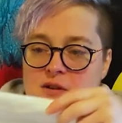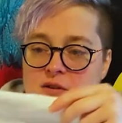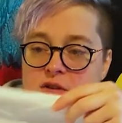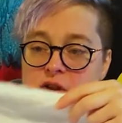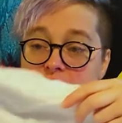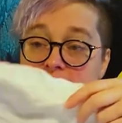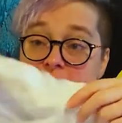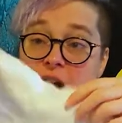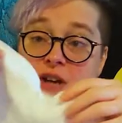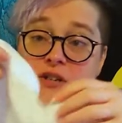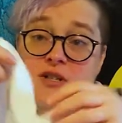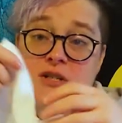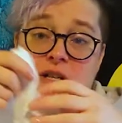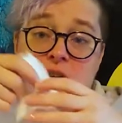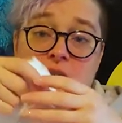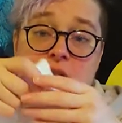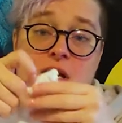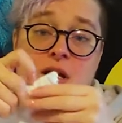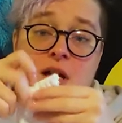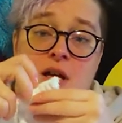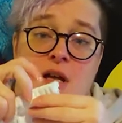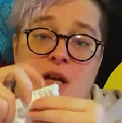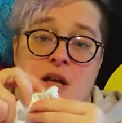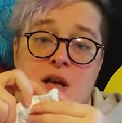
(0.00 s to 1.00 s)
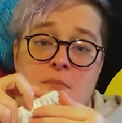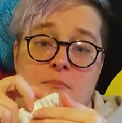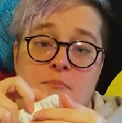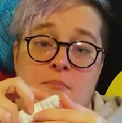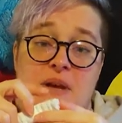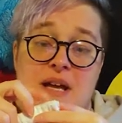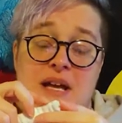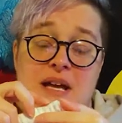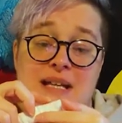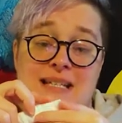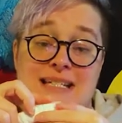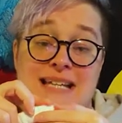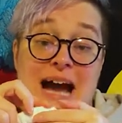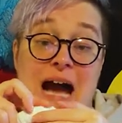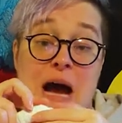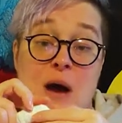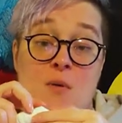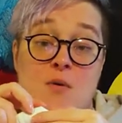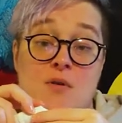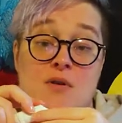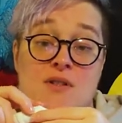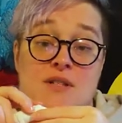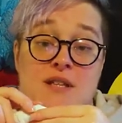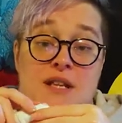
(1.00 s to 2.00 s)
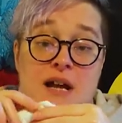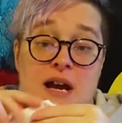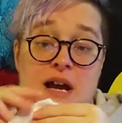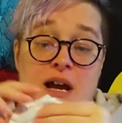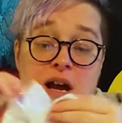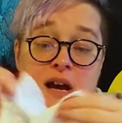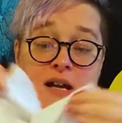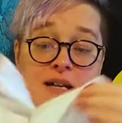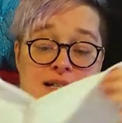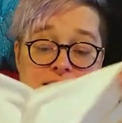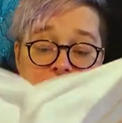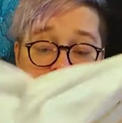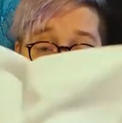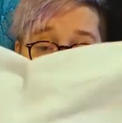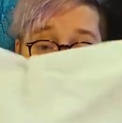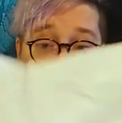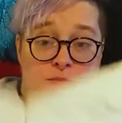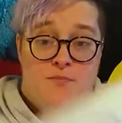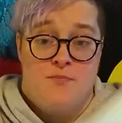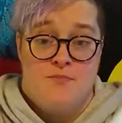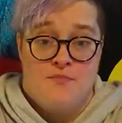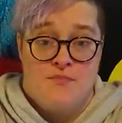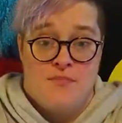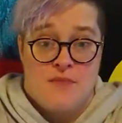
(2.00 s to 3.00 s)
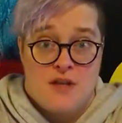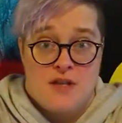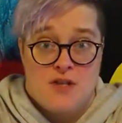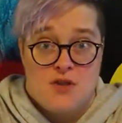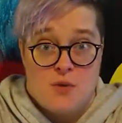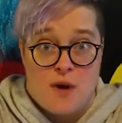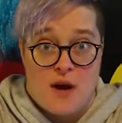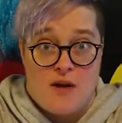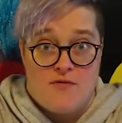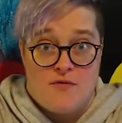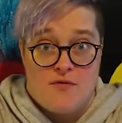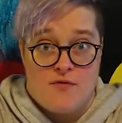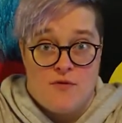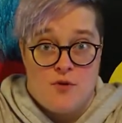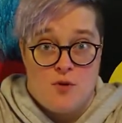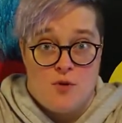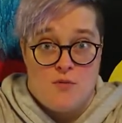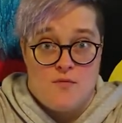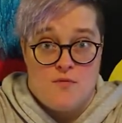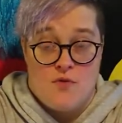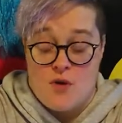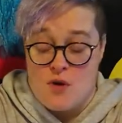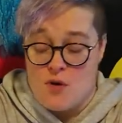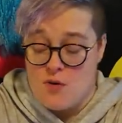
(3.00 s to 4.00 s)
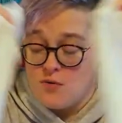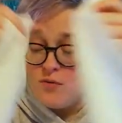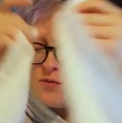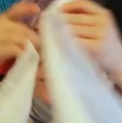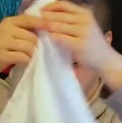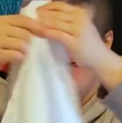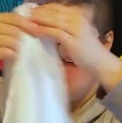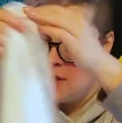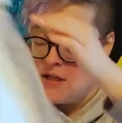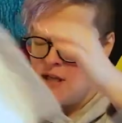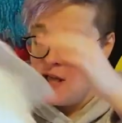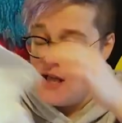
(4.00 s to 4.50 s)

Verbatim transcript: They're actually big towels that I cut down, so I have a few of those.